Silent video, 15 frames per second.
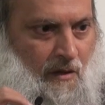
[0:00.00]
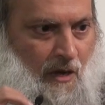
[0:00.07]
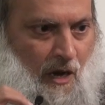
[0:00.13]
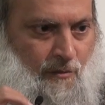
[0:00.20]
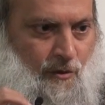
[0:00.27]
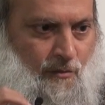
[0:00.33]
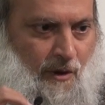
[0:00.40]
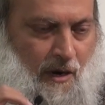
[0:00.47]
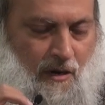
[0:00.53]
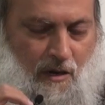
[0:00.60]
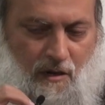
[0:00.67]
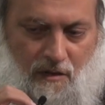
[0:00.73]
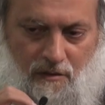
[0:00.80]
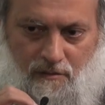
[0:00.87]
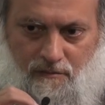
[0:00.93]
Abu
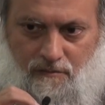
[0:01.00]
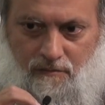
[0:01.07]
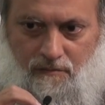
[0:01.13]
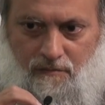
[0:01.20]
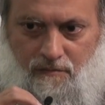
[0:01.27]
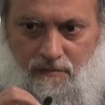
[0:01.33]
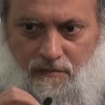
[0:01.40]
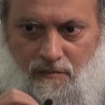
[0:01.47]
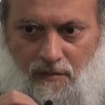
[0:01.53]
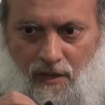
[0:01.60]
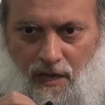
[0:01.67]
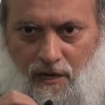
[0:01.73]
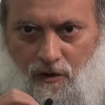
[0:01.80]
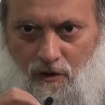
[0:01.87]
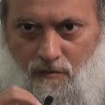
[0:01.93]
Bakr,
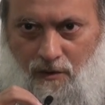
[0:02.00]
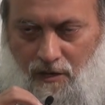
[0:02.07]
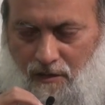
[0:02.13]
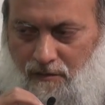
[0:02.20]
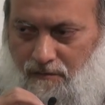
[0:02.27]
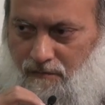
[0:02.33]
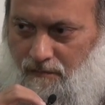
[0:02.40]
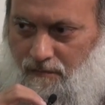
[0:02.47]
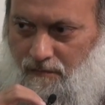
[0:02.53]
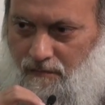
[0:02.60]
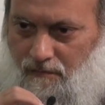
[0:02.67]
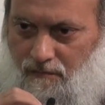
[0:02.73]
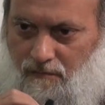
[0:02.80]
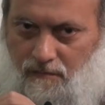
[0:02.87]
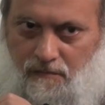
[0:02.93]
and Umar.
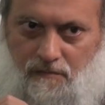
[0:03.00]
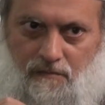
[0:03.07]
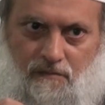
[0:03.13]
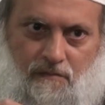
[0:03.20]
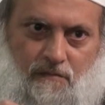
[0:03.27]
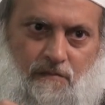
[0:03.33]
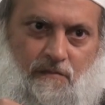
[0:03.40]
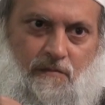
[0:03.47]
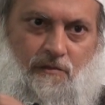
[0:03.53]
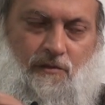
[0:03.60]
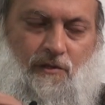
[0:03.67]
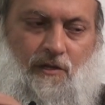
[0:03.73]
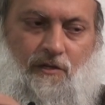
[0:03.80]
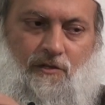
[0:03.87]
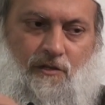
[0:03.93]

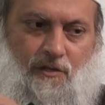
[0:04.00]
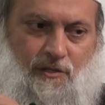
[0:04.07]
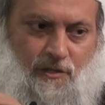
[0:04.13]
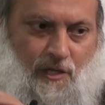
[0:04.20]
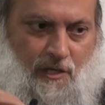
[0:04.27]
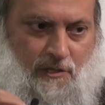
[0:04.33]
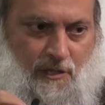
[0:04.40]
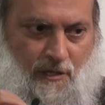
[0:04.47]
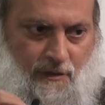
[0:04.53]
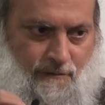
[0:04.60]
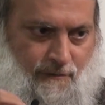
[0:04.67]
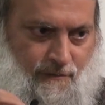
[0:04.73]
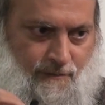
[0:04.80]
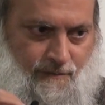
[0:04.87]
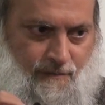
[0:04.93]
So these are the sons
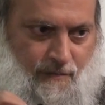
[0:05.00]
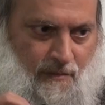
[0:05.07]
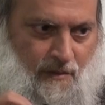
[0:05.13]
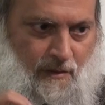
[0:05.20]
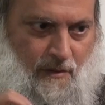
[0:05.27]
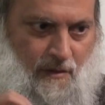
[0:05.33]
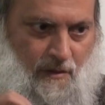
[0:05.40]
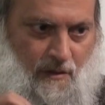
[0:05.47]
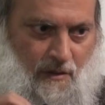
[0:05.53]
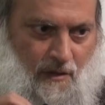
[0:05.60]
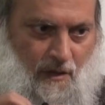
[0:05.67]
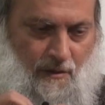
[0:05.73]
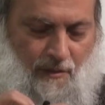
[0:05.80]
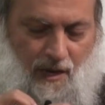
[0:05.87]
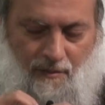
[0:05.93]
of
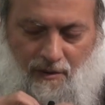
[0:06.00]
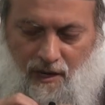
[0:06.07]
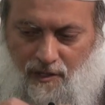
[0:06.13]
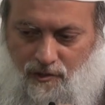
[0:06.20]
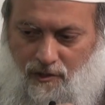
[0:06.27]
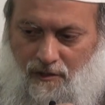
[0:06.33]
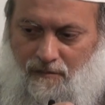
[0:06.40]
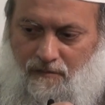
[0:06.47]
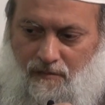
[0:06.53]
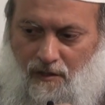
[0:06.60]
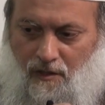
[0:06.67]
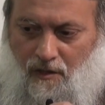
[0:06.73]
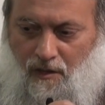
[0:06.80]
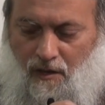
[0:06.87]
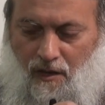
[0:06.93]
Imam Hassan.
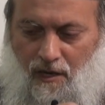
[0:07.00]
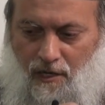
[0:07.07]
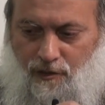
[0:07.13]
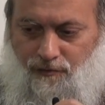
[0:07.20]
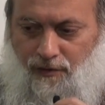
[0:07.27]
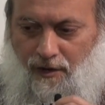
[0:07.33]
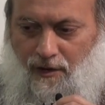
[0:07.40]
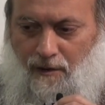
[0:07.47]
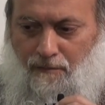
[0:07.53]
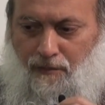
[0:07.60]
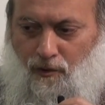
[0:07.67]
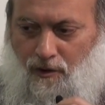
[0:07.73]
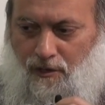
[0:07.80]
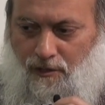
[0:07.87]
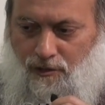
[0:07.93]
And it's very
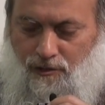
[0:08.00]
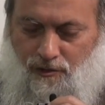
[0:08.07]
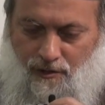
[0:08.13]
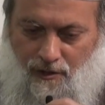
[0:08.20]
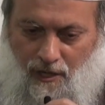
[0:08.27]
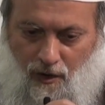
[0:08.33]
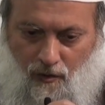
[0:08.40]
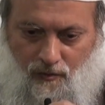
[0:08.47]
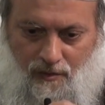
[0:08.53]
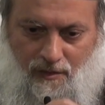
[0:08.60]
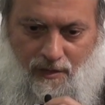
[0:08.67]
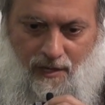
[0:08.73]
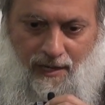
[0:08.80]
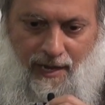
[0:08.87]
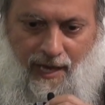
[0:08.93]
important to note
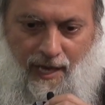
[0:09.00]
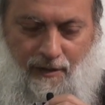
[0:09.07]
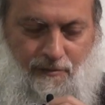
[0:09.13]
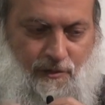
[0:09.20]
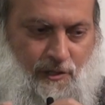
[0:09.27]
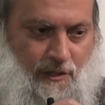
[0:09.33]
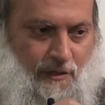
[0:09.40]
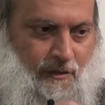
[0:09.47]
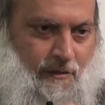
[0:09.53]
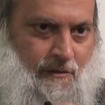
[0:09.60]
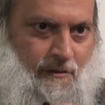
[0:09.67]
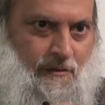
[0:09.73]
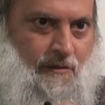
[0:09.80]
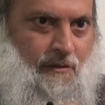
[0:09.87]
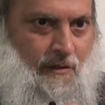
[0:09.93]
the names here,
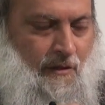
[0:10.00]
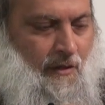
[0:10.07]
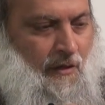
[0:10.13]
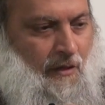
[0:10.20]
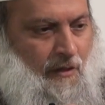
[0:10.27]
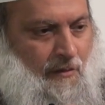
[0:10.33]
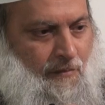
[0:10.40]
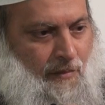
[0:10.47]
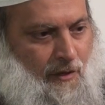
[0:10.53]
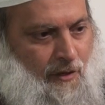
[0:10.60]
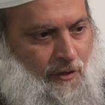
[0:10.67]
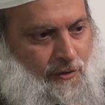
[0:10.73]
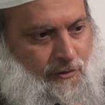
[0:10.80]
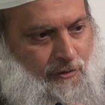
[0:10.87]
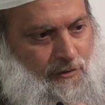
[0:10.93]

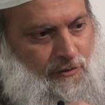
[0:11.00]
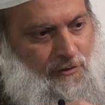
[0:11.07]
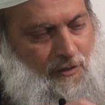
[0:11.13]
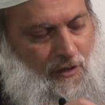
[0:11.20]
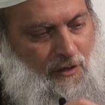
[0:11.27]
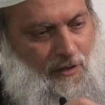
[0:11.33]
because